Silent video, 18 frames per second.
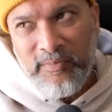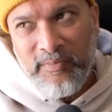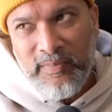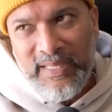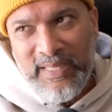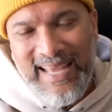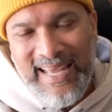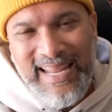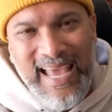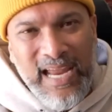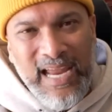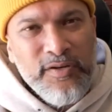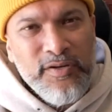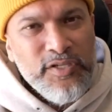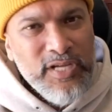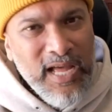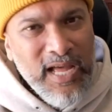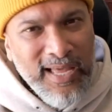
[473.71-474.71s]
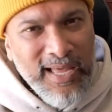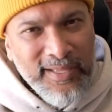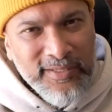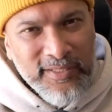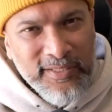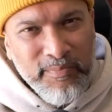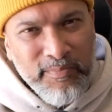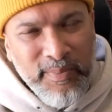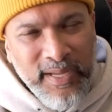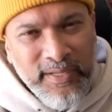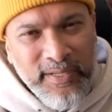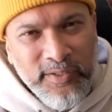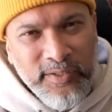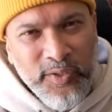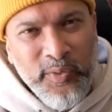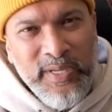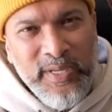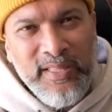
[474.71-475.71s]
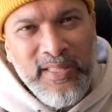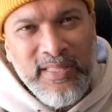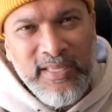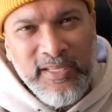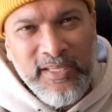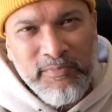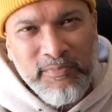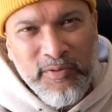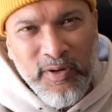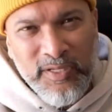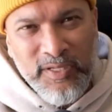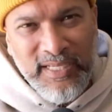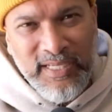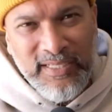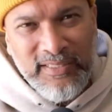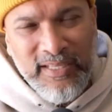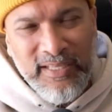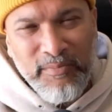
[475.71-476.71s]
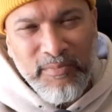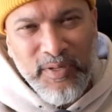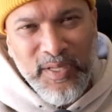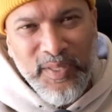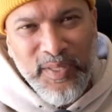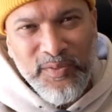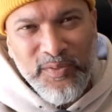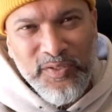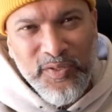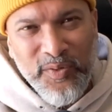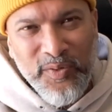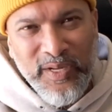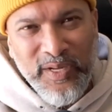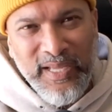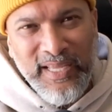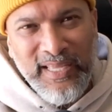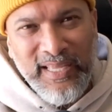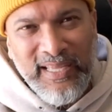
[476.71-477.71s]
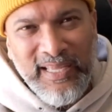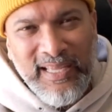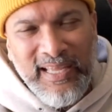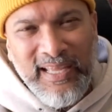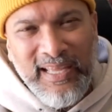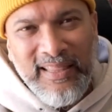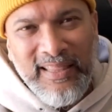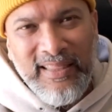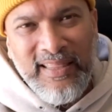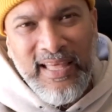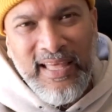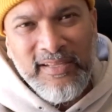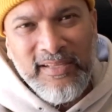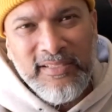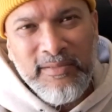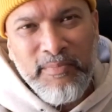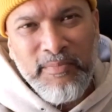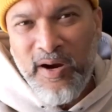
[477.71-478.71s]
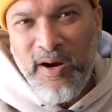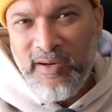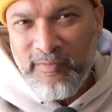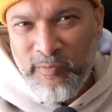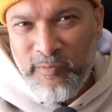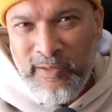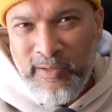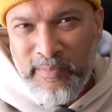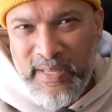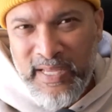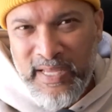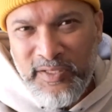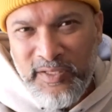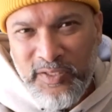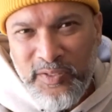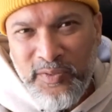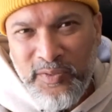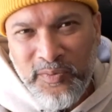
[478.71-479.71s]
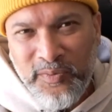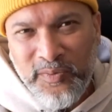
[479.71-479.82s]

get energized by doing these projects that bring you joy. That is a part of well-being too.